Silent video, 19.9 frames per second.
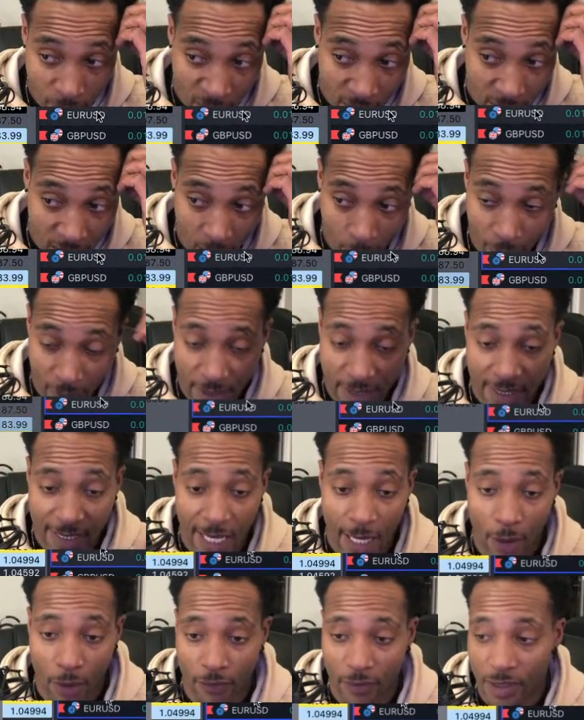Now we can
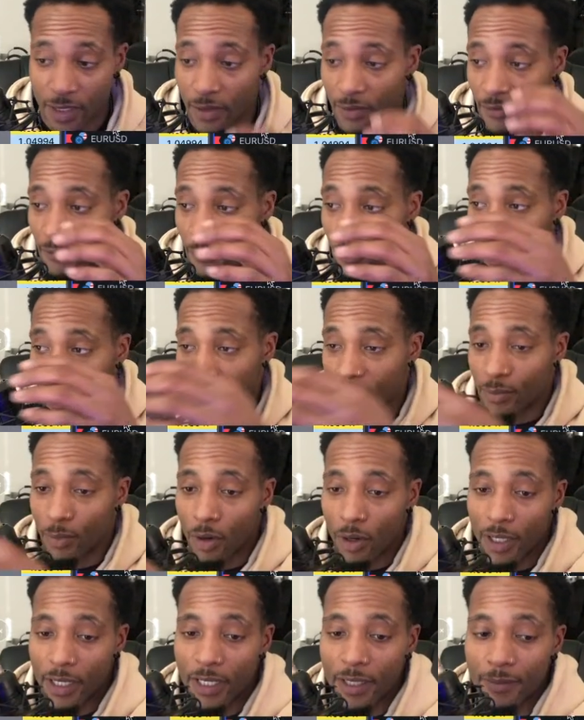slide over to the Forex
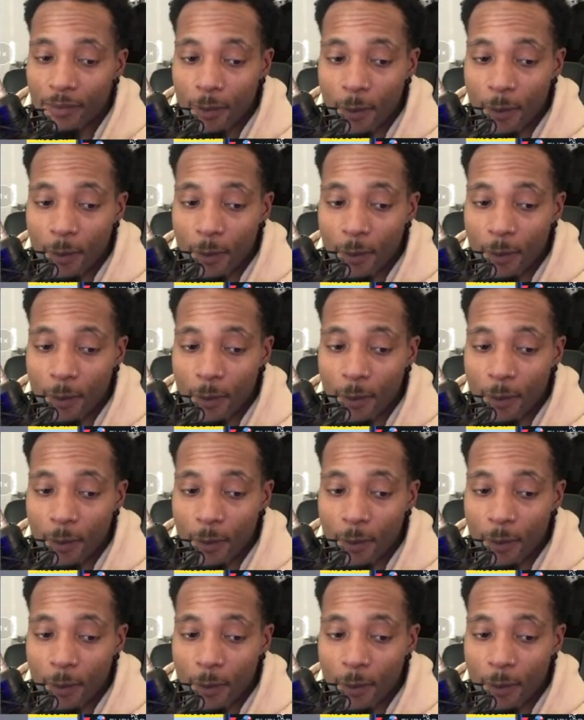market.